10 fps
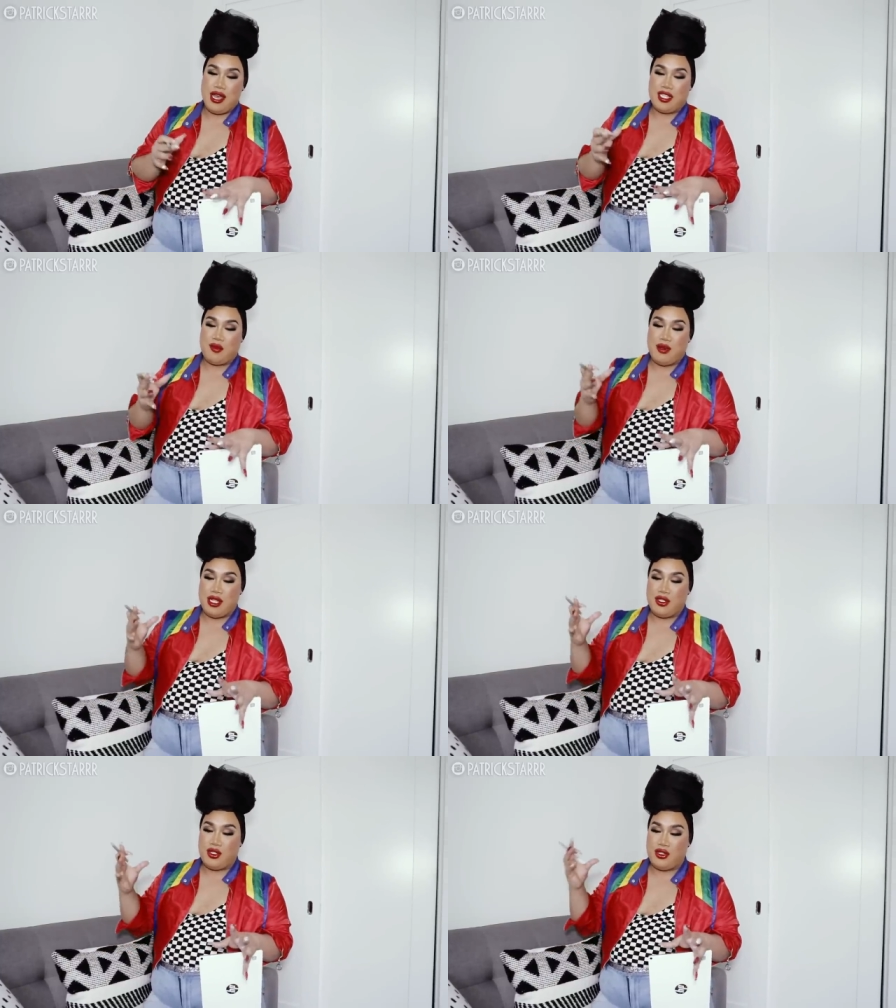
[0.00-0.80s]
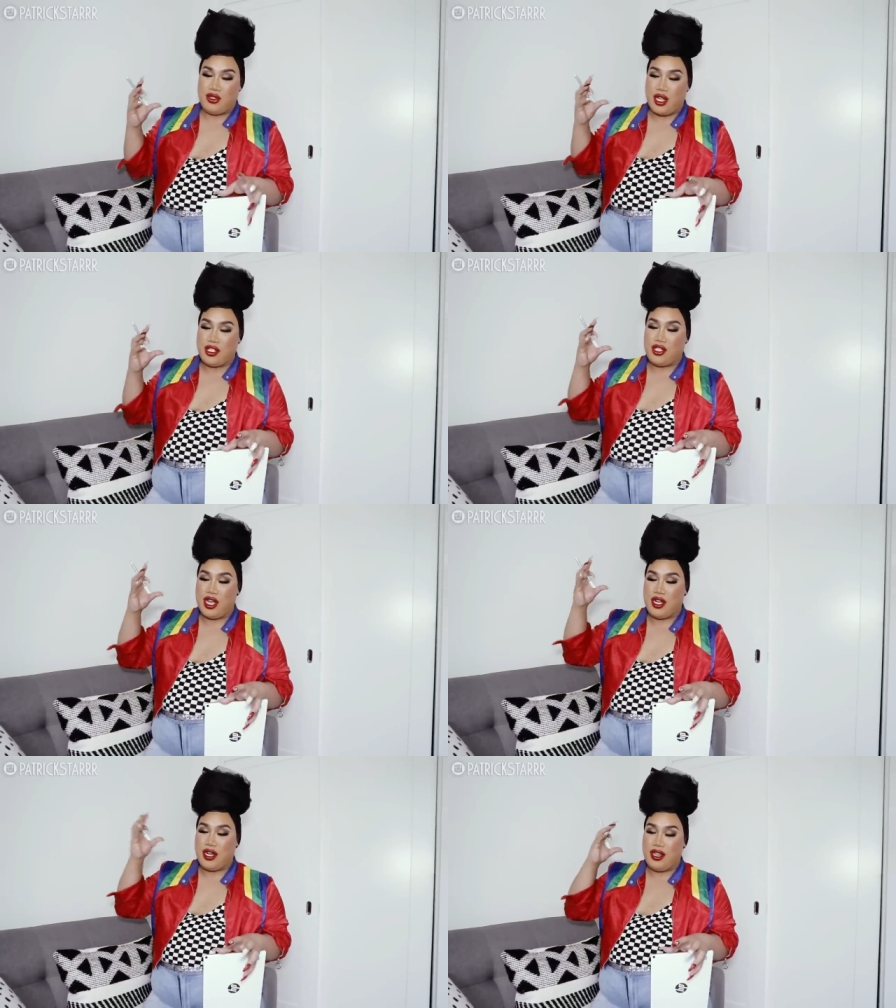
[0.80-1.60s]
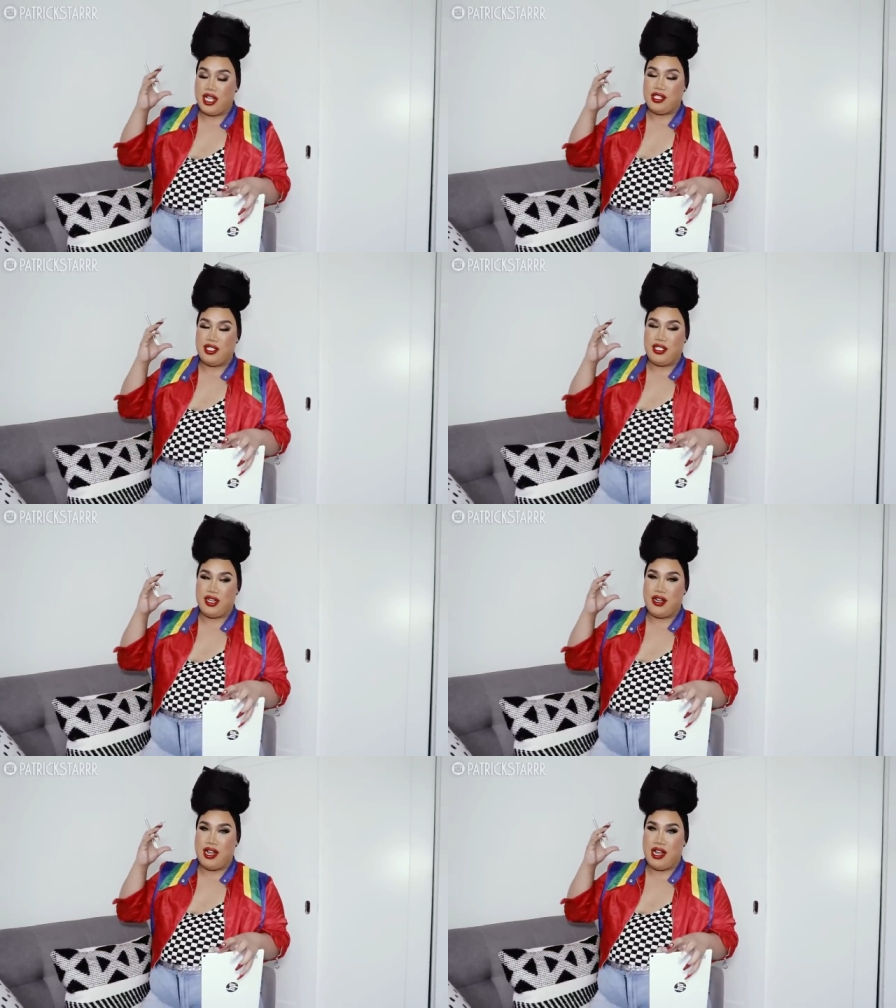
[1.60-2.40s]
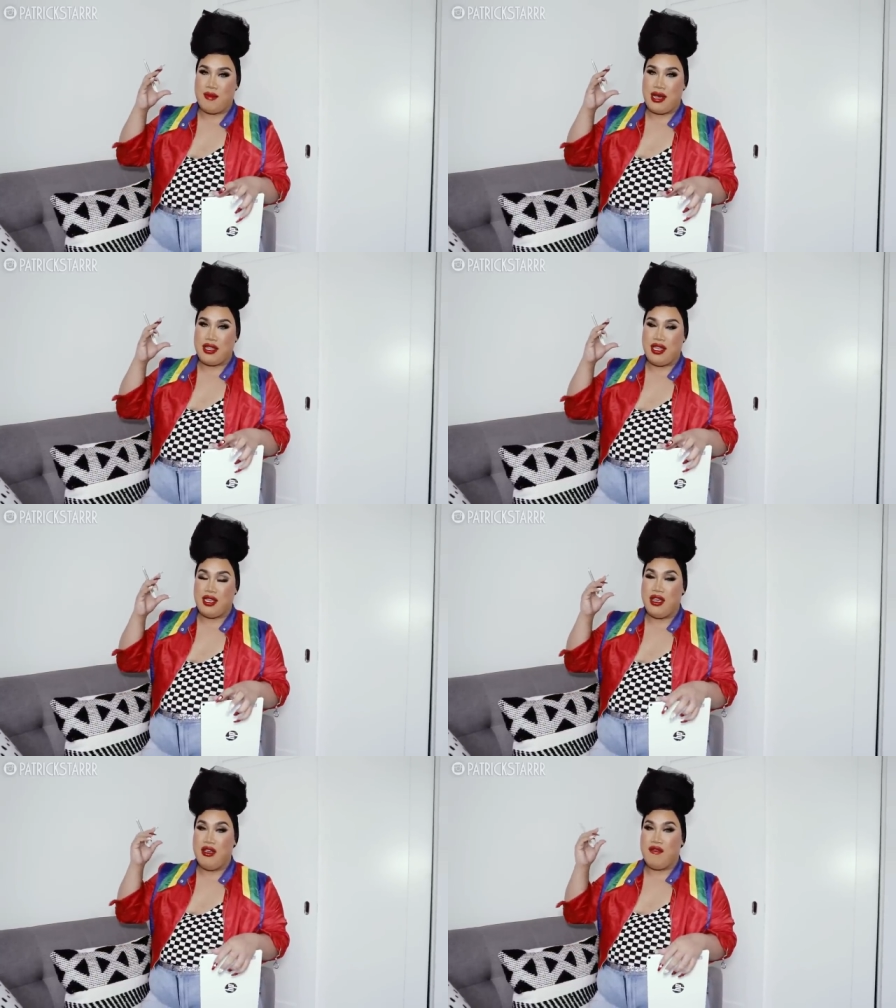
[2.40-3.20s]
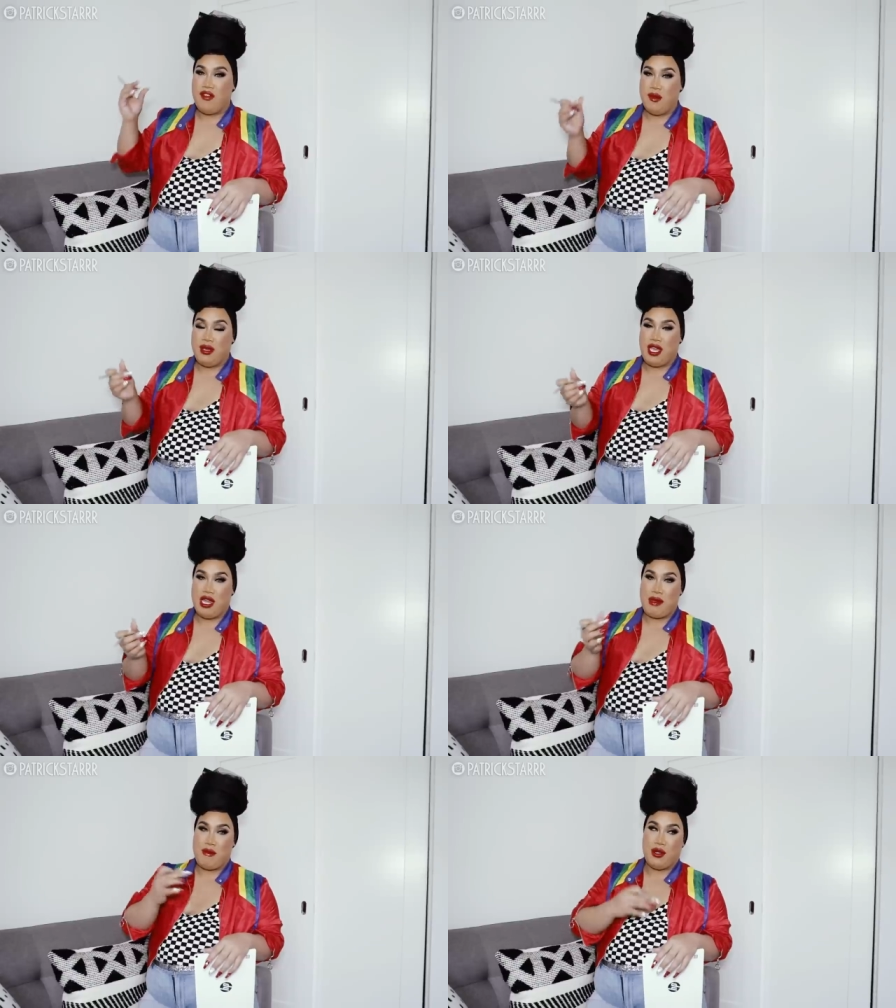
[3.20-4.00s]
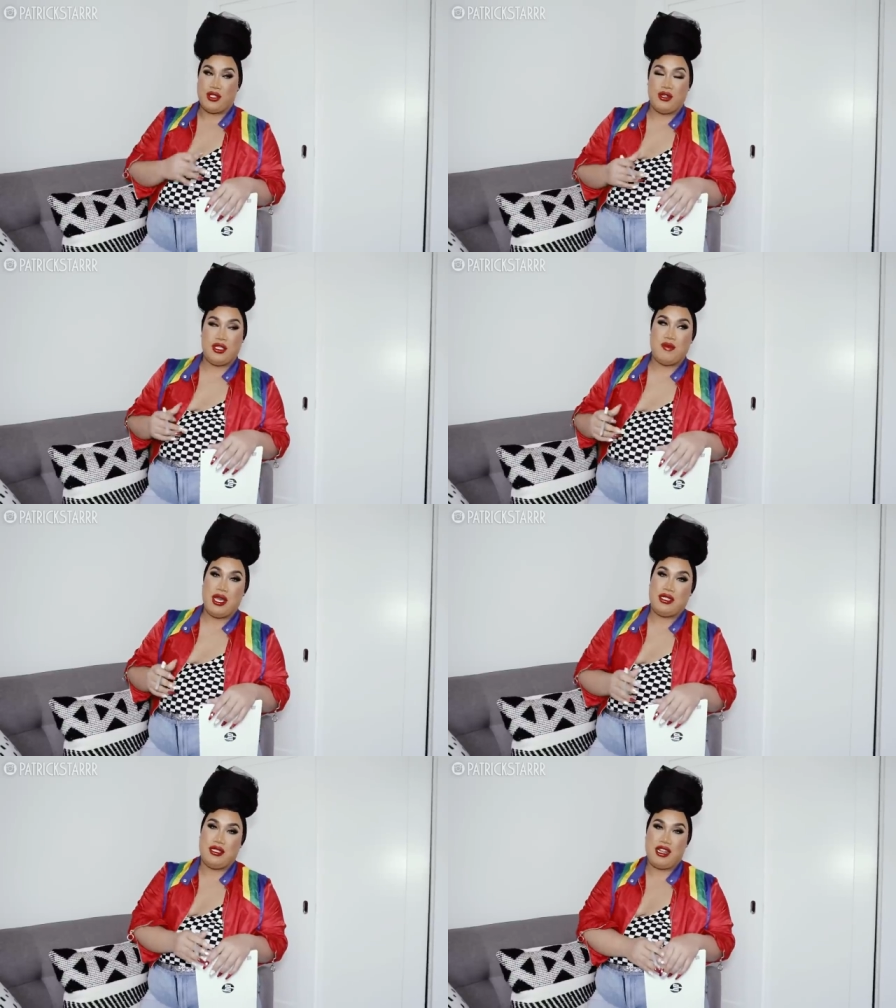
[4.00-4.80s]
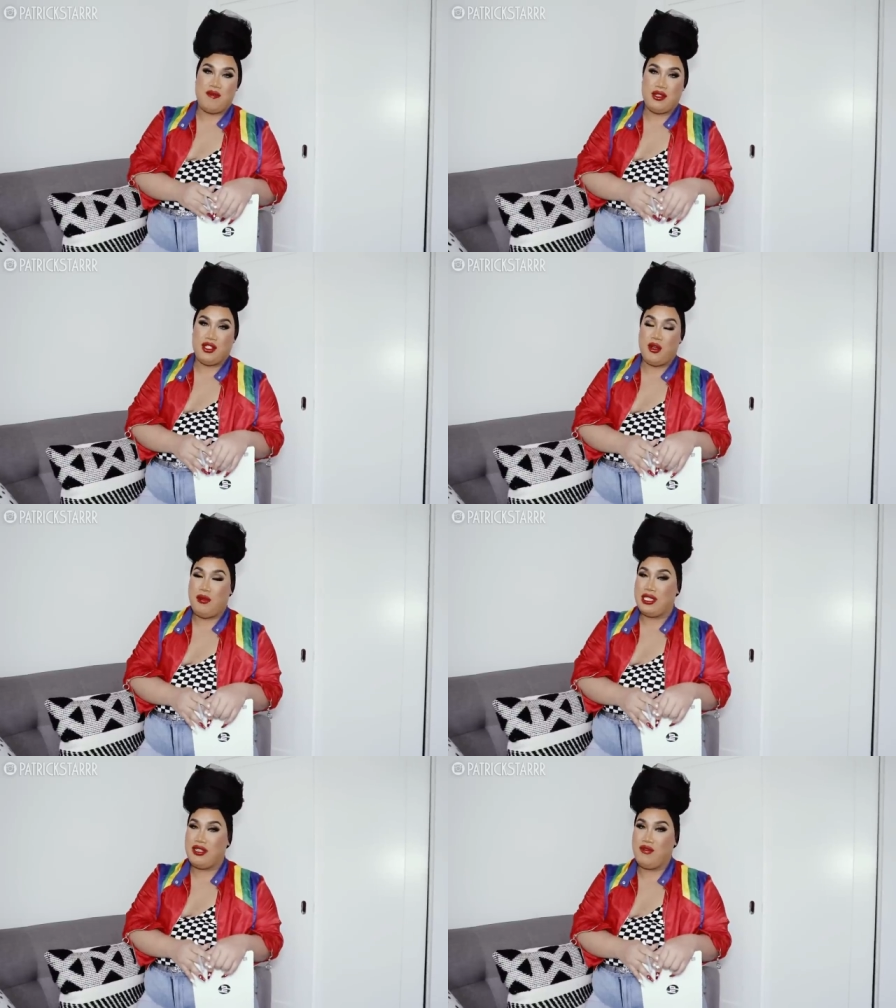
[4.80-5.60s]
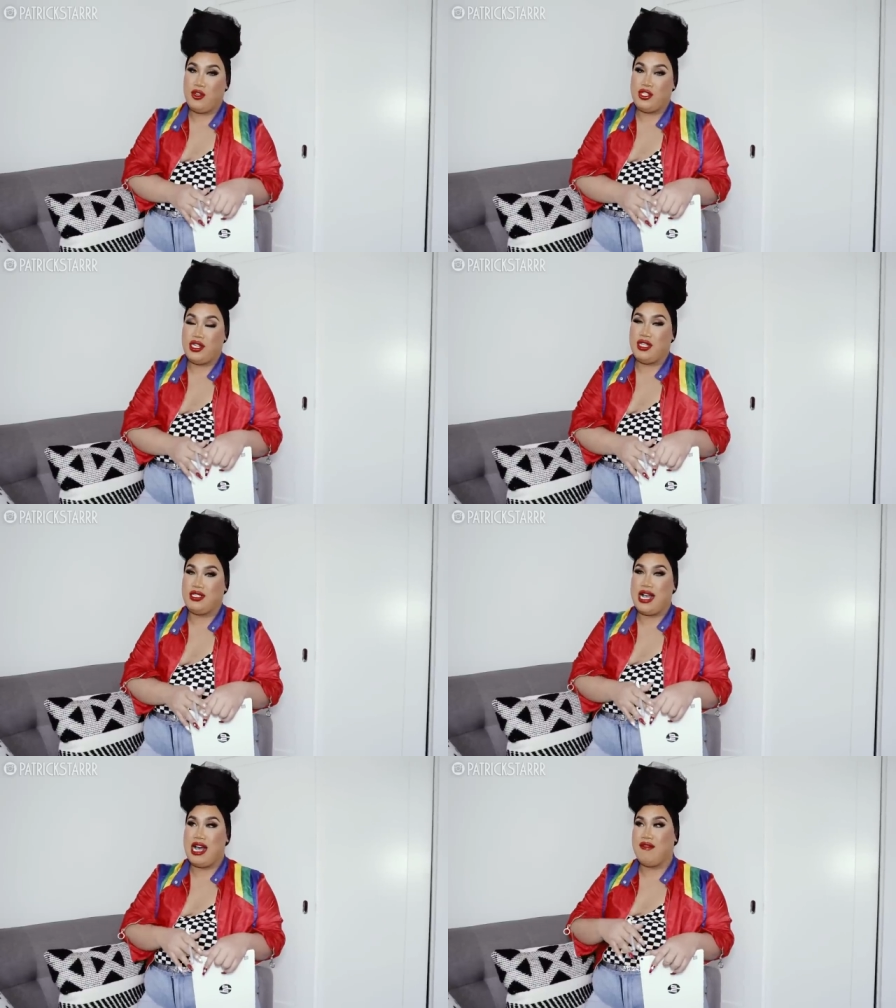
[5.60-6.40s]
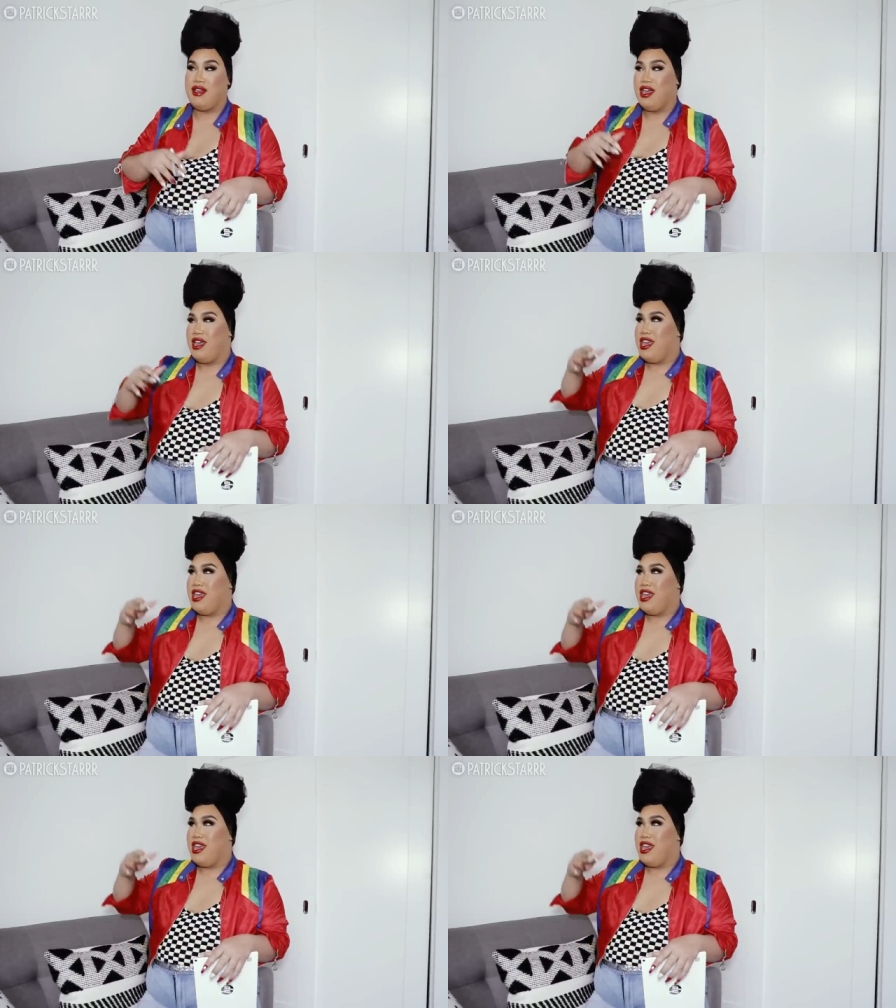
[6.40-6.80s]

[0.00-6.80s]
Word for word: it's been such a cluster, um, I think, filming in my personal space, and I've been so blessed and fortunate to have